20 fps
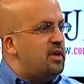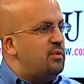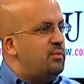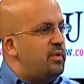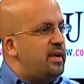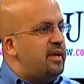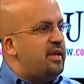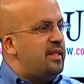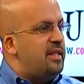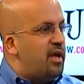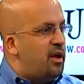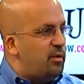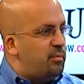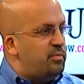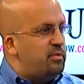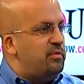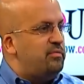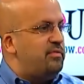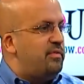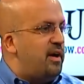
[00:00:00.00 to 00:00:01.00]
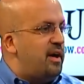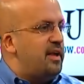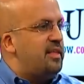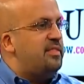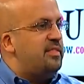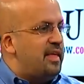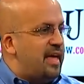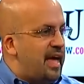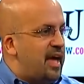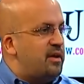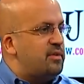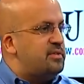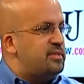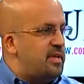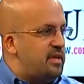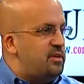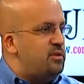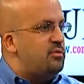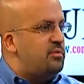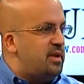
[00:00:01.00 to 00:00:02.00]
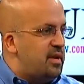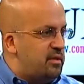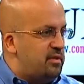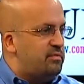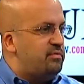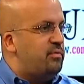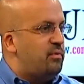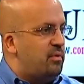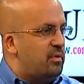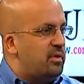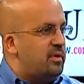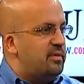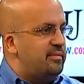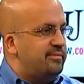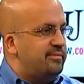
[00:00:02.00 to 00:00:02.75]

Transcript: we can help you find the house that you can afford.